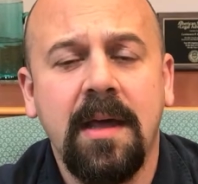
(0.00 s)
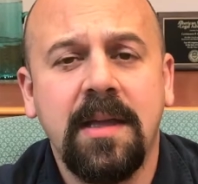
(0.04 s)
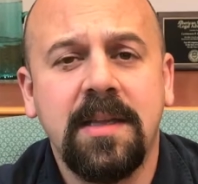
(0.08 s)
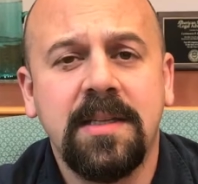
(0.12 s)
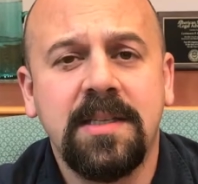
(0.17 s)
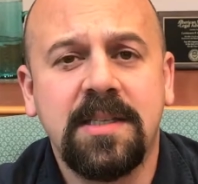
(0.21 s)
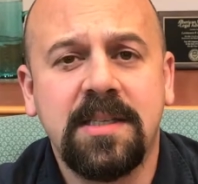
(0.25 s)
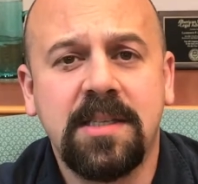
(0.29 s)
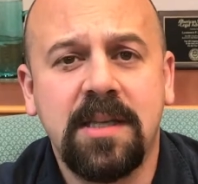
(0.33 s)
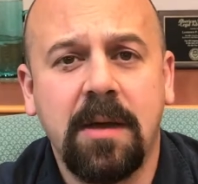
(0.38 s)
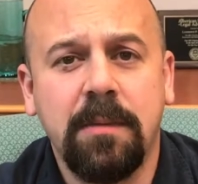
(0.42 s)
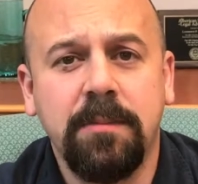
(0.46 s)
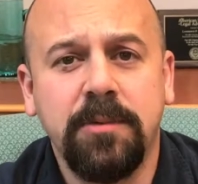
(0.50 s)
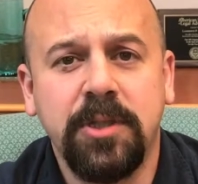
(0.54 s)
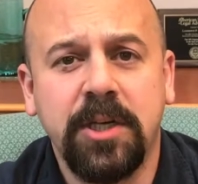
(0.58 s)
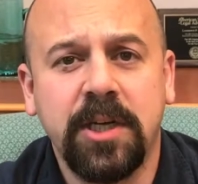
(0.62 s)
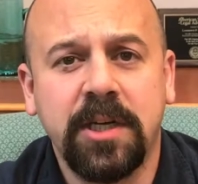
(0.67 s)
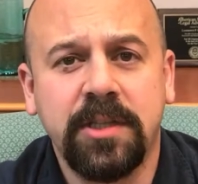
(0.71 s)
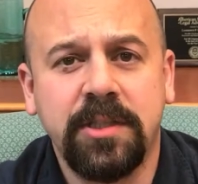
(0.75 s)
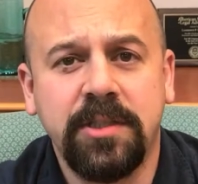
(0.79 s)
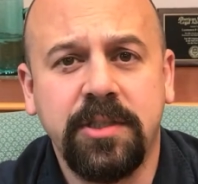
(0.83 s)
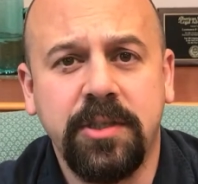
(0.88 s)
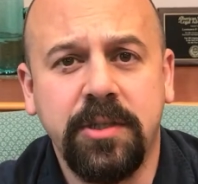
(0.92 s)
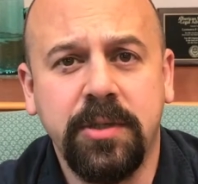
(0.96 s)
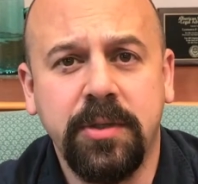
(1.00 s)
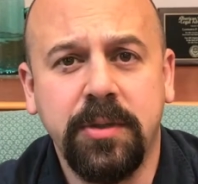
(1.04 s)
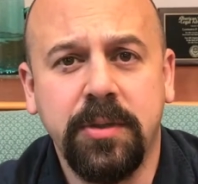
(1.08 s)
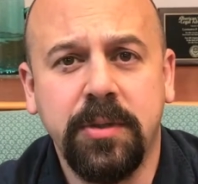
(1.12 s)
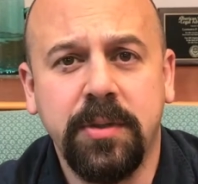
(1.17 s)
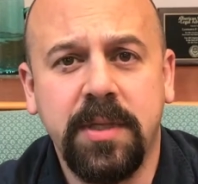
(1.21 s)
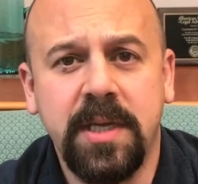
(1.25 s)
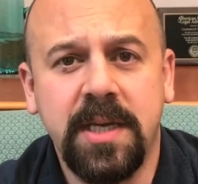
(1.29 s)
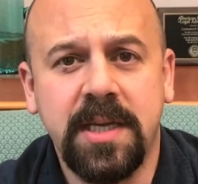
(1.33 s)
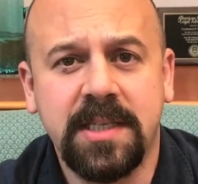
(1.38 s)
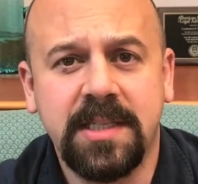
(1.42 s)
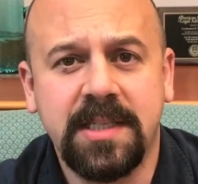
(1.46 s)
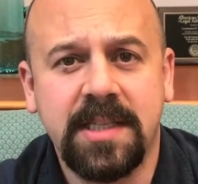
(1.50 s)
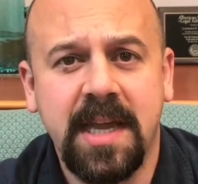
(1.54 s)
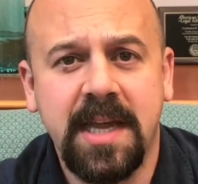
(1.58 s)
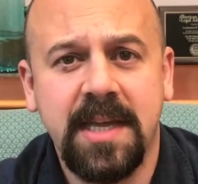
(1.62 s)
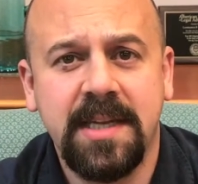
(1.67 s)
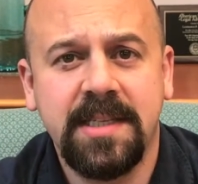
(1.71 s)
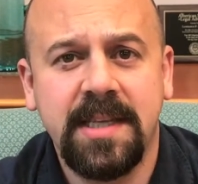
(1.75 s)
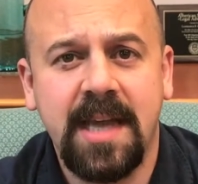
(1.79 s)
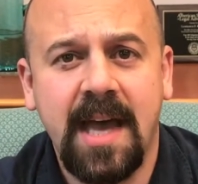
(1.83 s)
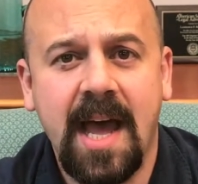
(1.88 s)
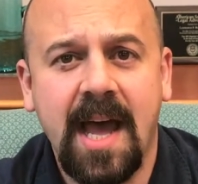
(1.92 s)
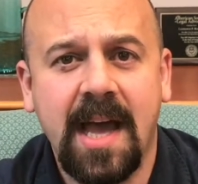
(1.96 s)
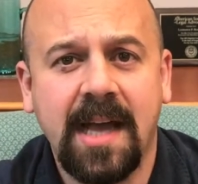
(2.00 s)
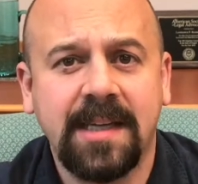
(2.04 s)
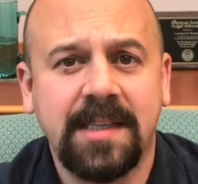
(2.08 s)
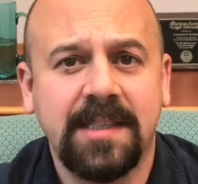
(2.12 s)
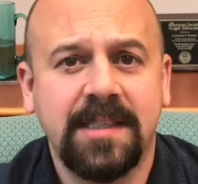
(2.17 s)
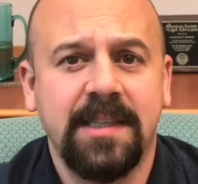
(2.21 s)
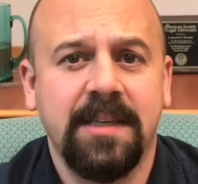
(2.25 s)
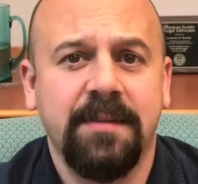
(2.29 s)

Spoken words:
subject to the estate tax.